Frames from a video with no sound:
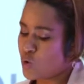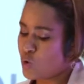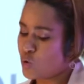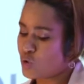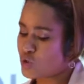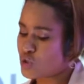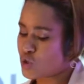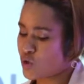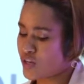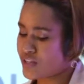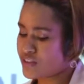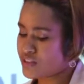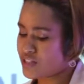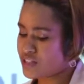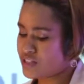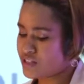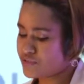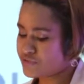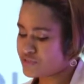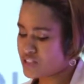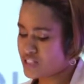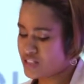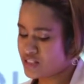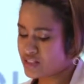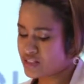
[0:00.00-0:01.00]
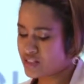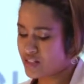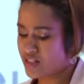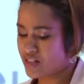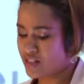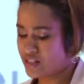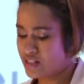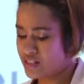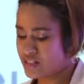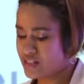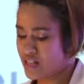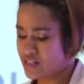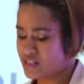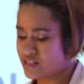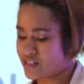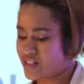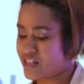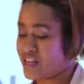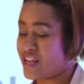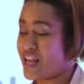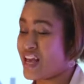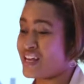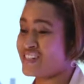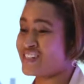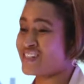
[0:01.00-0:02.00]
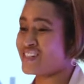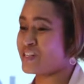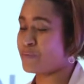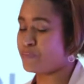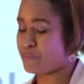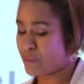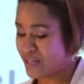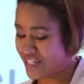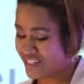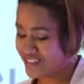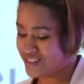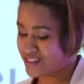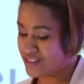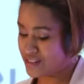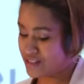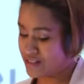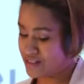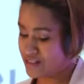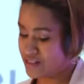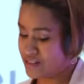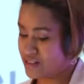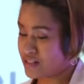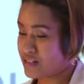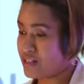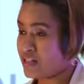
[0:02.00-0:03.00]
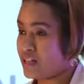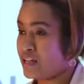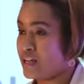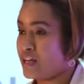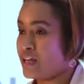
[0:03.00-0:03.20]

who joined the lift industry as an apprentice